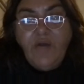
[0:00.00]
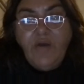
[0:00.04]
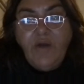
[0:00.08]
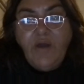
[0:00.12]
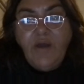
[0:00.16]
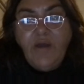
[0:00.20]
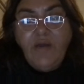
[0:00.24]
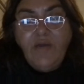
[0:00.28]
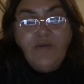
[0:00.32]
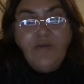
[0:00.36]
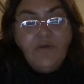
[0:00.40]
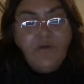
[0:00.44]

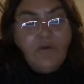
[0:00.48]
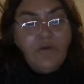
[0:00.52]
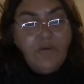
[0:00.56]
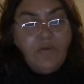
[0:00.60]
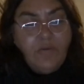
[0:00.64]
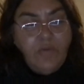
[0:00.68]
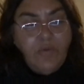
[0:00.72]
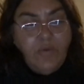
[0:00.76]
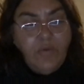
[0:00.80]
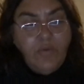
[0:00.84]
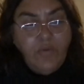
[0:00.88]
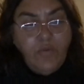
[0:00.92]
And
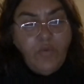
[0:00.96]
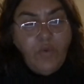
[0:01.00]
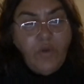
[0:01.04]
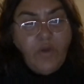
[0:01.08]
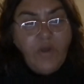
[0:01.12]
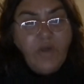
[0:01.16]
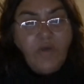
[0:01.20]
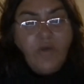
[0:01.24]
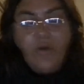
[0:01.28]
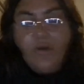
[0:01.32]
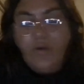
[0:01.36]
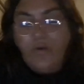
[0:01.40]
what
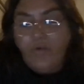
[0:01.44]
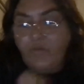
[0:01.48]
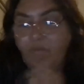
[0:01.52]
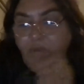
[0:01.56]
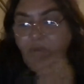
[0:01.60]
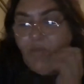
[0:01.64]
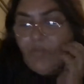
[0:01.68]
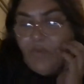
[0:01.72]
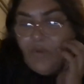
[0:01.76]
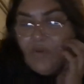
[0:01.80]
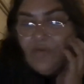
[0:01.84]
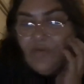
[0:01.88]
you've got to
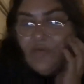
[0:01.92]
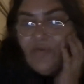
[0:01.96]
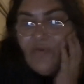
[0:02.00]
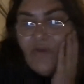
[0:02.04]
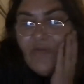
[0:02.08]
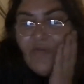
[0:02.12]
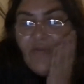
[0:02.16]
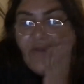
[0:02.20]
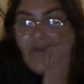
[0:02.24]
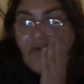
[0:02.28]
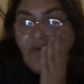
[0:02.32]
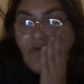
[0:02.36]
remember is that
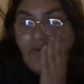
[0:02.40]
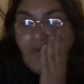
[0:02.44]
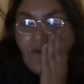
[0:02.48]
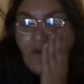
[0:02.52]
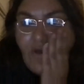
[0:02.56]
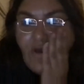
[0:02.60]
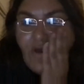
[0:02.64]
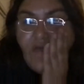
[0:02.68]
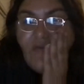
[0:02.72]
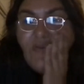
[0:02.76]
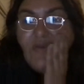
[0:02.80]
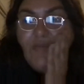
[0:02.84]

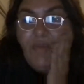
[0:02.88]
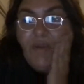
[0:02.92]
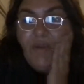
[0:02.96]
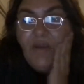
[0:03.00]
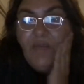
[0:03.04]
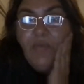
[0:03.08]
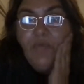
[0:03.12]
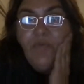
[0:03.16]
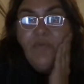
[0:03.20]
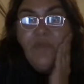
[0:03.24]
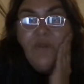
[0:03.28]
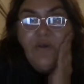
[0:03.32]
the
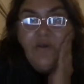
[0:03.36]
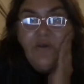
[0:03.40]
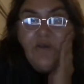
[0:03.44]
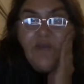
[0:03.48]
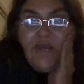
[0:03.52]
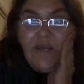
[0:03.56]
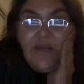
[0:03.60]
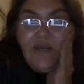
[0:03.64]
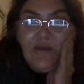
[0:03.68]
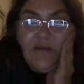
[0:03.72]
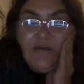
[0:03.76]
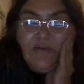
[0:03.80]
people that are
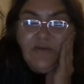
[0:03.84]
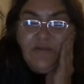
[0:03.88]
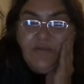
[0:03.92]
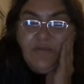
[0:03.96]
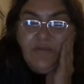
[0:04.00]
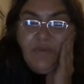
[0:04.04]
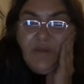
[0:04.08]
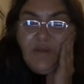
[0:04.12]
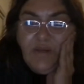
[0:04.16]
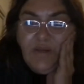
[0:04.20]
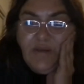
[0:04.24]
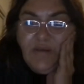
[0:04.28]
getting into the
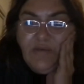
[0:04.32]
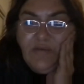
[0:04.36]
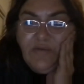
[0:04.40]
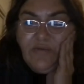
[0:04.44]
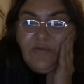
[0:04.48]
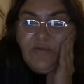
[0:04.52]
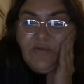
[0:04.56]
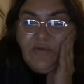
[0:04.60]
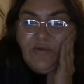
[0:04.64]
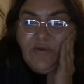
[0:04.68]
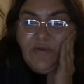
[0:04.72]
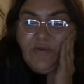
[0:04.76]

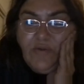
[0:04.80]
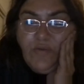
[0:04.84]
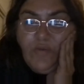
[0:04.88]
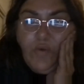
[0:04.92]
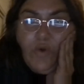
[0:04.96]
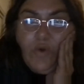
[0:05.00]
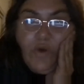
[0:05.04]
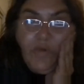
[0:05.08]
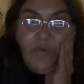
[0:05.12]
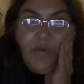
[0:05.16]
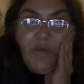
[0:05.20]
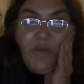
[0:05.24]
police are the
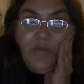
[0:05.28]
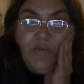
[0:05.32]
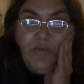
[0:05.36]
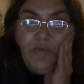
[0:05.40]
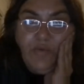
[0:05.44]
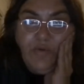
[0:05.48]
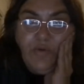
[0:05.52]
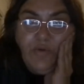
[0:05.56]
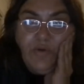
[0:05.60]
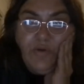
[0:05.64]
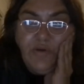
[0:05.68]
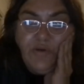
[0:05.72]
white people,
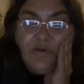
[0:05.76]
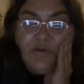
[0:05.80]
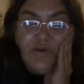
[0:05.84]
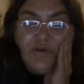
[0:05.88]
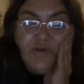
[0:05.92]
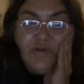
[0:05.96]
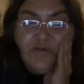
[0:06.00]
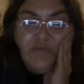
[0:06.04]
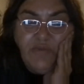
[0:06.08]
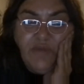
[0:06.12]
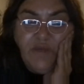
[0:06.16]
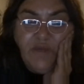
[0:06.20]

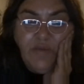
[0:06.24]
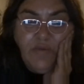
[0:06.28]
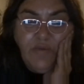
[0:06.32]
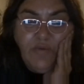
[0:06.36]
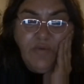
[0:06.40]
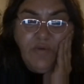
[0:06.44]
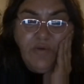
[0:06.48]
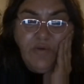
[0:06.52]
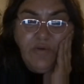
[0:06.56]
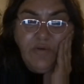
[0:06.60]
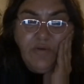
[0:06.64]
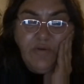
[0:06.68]
non-Indigenous people
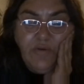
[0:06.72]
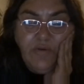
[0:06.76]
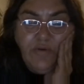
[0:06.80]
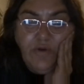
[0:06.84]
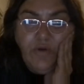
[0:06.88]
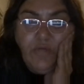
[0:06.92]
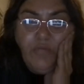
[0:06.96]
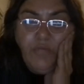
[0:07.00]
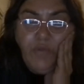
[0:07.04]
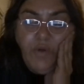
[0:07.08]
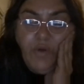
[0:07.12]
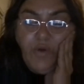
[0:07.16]
and
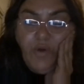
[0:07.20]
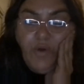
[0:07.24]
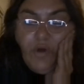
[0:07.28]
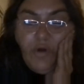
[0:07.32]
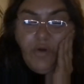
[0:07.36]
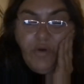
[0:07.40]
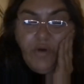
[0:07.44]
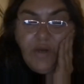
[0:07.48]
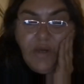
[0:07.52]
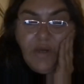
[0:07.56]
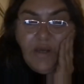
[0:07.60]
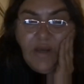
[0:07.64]

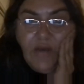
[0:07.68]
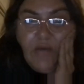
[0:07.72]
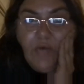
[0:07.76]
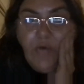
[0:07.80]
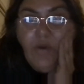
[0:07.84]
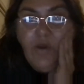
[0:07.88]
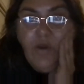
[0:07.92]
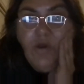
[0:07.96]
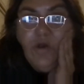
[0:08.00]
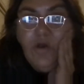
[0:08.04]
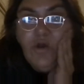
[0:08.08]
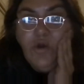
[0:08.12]
non-minority, are
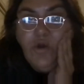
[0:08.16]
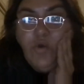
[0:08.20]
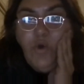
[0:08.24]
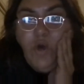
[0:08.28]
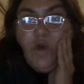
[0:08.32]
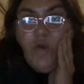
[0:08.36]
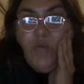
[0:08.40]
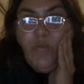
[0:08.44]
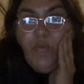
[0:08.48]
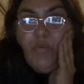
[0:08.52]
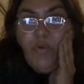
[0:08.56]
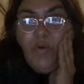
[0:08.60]

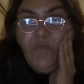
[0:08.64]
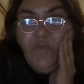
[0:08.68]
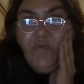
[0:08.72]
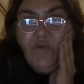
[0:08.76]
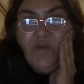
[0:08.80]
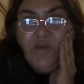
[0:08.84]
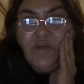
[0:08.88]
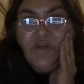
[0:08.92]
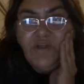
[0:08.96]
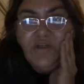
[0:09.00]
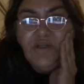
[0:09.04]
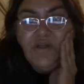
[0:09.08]
quite
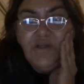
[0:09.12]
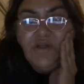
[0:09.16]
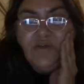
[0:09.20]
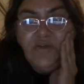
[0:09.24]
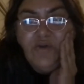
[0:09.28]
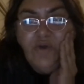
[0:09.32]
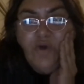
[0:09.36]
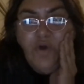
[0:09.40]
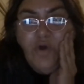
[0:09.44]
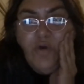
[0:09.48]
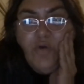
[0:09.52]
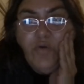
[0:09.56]
privileged and
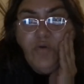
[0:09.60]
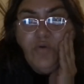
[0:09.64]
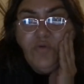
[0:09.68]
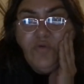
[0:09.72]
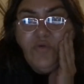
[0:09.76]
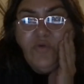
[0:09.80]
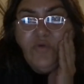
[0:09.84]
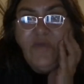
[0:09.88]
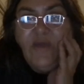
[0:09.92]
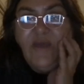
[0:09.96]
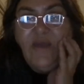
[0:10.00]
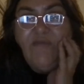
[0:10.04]
entitled.
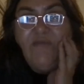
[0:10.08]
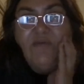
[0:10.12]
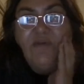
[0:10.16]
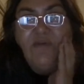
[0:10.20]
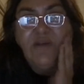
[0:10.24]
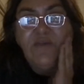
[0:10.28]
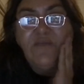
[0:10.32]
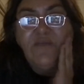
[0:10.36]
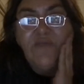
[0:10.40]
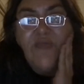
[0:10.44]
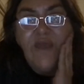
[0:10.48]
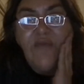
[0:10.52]
So they haven't
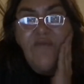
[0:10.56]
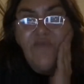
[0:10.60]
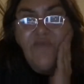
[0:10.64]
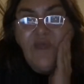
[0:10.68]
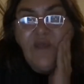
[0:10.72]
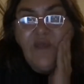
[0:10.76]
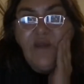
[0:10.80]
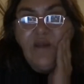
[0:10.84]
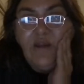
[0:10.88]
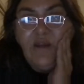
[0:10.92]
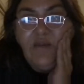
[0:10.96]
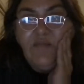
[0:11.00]
had
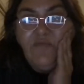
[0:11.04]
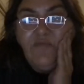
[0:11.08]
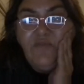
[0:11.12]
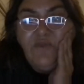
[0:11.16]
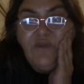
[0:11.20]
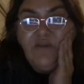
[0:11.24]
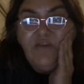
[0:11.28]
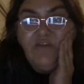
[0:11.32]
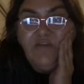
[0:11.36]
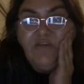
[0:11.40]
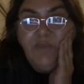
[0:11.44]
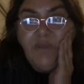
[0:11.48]
that lived
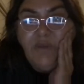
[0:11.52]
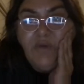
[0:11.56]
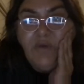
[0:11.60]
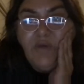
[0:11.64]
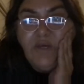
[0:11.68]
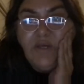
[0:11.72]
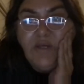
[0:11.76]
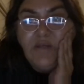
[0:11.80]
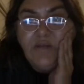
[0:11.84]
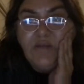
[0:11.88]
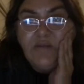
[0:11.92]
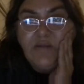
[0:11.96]

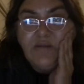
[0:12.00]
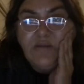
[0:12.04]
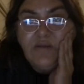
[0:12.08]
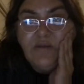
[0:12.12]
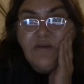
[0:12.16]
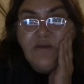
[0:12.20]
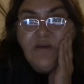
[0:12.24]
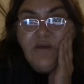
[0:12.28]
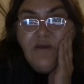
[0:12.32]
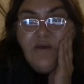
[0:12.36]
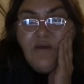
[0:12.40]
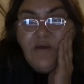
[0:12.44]
experience
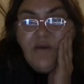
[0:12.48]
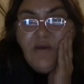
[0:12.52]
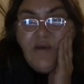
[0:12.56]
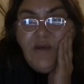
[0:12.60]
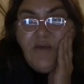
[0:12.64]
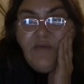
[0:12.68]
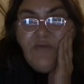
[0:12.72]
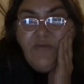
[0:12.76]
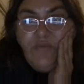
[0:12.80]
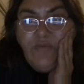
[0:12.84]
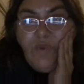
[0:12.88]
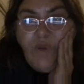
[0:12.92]

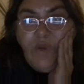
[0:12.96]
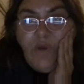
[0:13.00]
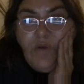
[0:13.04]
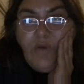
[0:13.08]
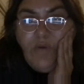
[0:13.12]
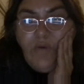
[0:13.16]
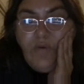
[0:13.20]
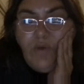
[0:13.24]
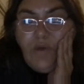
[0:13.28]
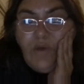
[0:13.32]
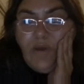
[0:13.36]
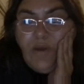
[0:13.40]
as
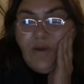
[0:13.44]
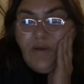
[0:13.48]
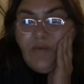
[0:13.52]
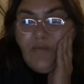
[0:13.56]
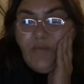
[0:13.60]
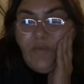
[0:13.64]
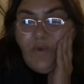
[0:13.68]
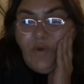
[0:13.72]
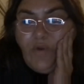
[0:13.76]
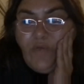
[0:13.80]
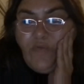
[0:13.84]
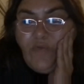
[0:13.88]
well,
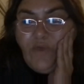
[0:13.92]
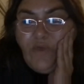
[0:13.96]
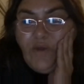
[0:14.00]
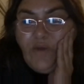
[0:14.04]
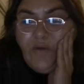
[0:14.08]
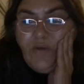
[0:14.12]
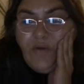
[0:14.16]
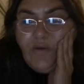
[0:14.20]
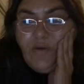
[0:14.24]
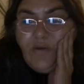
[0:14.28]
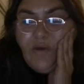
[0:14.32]
I found.